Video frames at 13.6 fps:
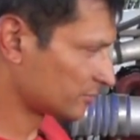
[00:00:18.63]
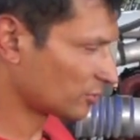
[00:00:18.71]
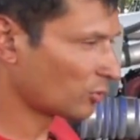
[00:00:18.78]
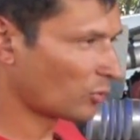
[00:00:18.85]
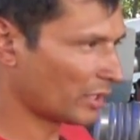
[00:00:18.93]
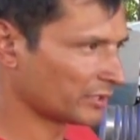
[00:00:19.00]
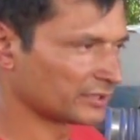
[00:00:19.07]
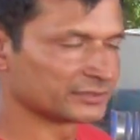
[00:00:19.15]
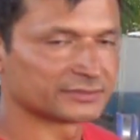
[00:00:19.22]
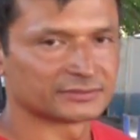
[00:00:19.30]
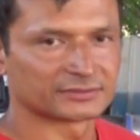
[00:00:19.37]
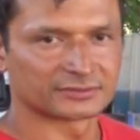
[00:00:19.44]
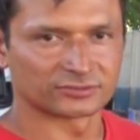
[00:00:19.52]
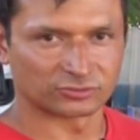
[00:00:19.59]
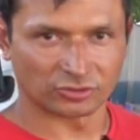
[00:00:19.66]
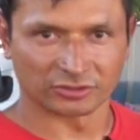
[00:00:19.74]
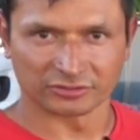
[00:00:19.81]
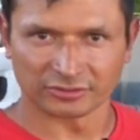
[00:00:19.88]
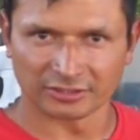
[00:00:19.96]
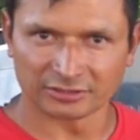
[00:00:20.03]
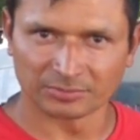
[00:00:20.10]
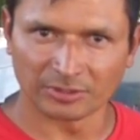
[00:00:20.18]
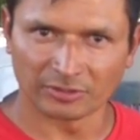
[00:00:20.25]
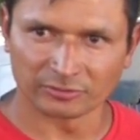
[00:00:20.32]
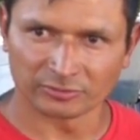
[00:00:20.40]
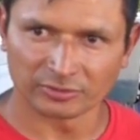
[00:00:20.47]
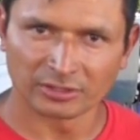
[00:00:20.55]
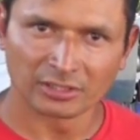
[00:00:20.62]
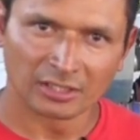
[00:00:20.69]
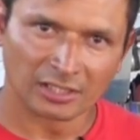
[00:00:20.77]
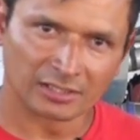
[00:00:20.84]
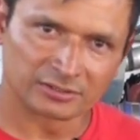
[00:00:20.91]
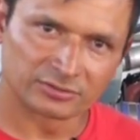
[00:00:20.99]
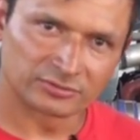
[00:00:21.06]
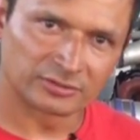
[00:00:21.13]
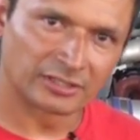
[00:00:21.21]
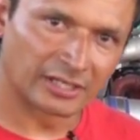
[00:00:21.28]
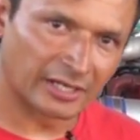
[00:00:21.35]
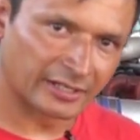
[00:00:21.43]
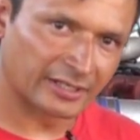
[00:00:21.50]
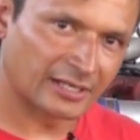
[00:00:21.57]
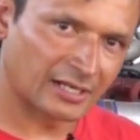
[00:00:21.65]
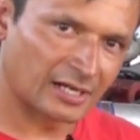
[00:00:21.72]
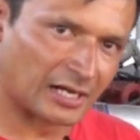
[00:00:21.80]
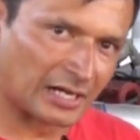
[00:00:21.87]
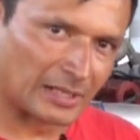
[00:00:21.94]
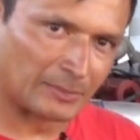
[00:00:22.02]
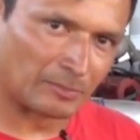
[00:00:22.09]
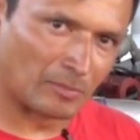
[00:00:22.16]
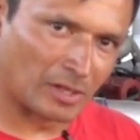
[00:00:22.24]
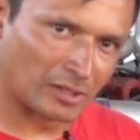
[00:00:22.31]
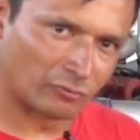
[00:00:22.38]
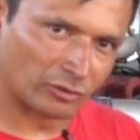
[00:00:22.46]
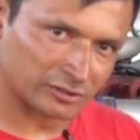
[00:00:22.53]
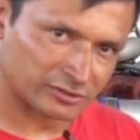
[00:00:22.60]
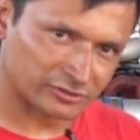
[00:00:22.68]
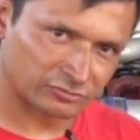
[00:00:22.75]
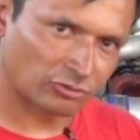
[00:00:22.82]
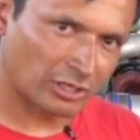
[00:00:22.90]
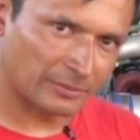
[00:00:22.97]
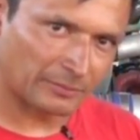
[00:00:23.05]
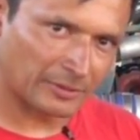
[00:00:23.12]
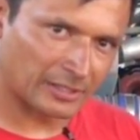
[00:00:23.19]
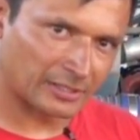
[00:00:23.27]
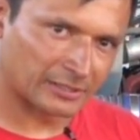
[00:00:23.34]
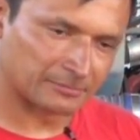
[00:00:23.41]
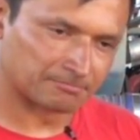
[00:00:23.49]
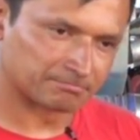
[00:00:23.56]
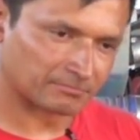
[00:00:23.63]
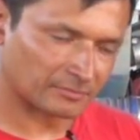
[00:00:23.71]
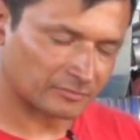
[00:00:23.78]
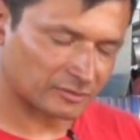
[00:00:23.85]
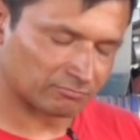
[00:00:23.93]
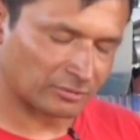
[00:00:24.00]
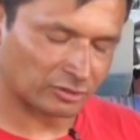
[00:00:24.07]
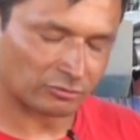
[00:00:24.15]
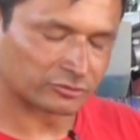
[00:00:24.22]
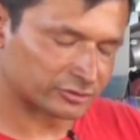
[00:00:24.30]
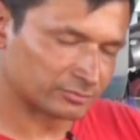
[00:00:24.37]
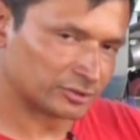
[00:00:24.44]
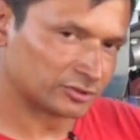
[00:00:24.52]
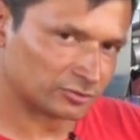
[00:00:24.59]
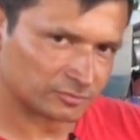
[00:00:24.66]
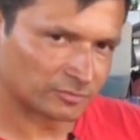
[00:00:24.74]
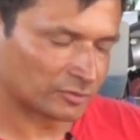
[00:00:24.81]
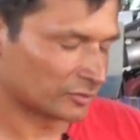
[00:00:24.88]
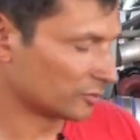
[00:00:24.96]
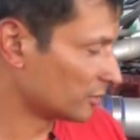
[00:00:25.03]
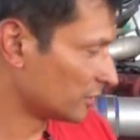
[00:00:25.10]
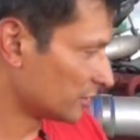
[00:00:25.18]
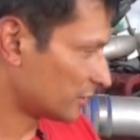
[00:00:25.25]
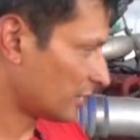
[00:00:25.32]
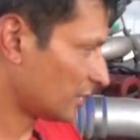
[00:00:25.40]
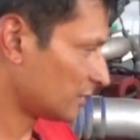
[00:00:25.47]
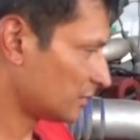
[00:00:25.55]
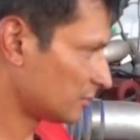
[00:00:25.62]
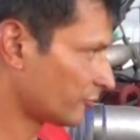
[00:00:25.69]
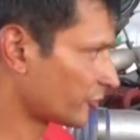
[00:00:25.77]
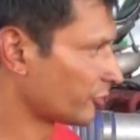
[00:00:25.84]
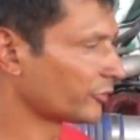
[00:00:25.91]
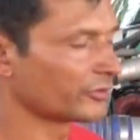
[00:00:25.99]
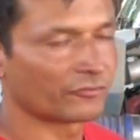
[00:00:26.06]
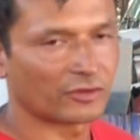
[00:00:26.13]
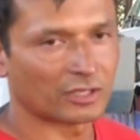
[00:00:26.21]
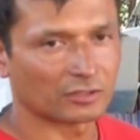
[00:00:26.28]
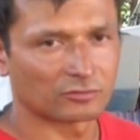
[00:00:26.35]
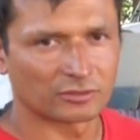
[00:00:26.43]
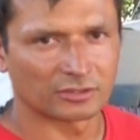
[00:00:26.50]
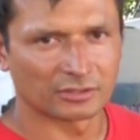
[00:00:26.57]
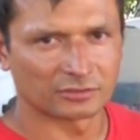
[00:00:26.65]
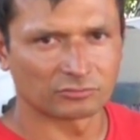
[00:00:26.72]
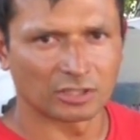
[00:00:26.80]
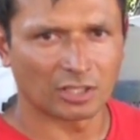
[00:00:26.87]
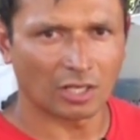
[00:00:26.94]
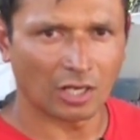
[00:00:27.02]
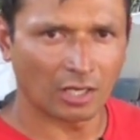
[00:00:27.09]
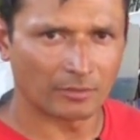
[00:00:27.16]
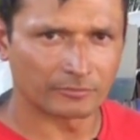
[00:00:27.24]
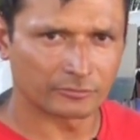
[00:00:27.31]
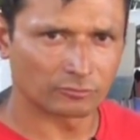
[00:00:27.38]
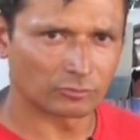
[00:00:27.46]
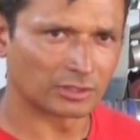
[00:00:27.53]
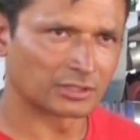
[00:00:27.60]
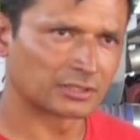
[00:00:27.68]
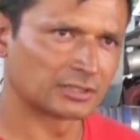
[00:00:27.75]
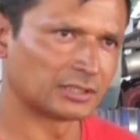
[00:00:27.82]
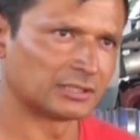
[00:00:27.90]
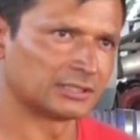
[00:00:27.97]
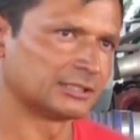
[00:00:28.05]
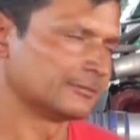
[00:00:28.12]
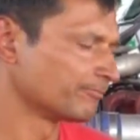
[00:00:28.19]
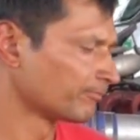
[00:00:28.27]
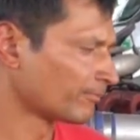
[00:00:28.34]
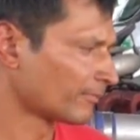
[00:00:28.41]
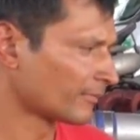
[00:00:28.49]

the reason why this truck is here is because it's getting a manual swap, um, manual transmission. So in this case, from the factory, this one comes with uh,